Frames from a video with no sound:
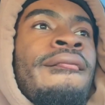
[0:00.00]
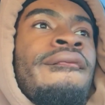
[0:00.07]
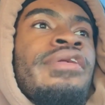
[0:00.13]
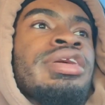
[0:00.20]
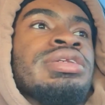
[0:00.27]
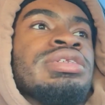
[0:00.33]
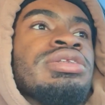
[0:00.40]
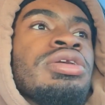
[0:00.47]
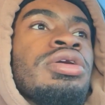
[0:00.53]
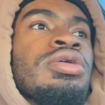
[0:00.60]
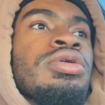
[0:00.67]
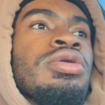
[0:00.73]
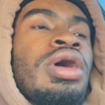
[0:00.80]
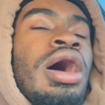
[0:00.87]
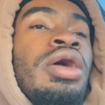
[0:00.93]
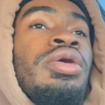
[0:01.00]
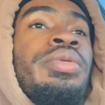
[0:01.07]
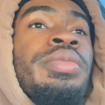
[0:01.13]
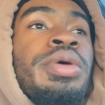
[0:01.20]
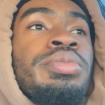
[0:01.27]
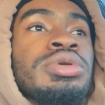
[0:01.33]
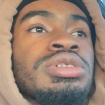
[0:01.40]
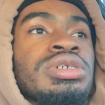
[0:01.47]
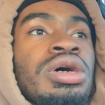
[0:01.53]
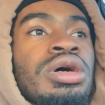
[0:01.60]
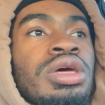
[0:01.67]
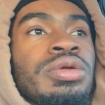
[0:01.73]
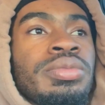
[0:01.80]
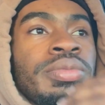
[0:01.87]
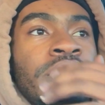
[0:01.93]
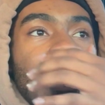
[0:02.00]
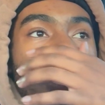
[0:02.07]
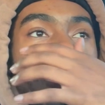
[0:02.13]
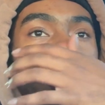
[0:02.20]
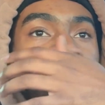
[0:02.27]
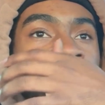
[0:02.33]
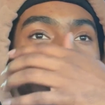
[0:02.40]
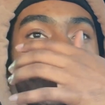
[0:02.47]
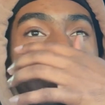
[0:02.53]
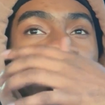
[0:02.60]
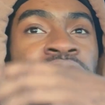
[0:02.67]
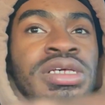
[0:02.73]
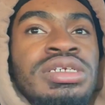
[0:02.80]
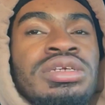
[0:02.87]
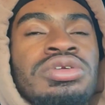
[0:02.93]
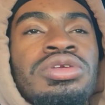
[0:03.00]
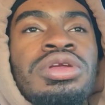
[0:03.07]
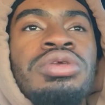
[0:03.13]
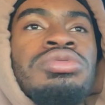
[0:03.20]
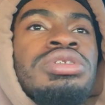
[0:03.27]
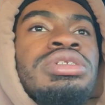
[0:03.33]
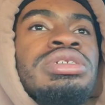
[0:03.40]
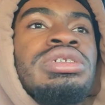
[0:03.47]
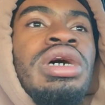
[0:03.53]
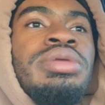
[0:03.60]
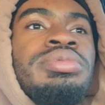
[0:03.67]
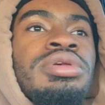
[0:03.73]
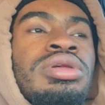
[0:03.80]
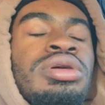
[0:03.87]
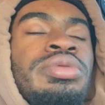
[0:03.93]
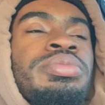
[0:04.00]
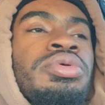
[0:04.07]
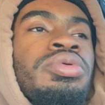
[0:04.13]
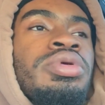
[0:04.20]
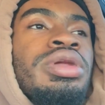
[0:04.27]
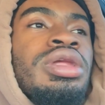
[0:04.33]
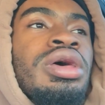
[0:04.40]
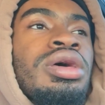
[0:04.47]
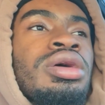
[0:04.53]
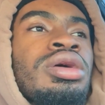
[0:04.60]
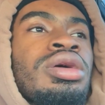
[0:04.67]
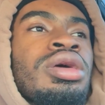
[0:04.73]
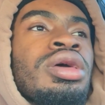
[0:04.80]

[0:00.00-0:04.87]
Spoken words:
So I remember talking to my older cousin, we just chopping it up and whatnot.